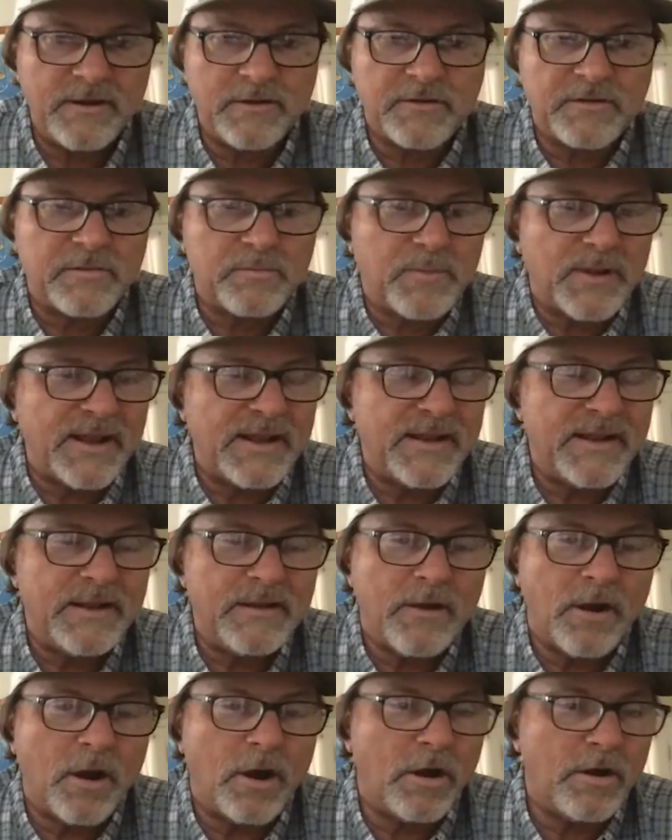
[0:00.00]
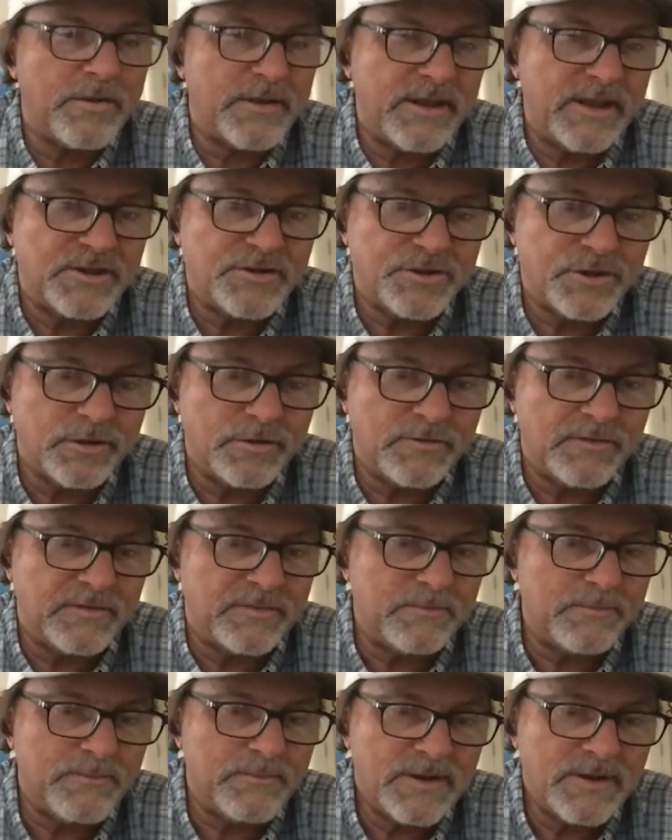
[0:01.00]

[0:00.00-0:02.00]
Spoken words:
It'll explain all the issues.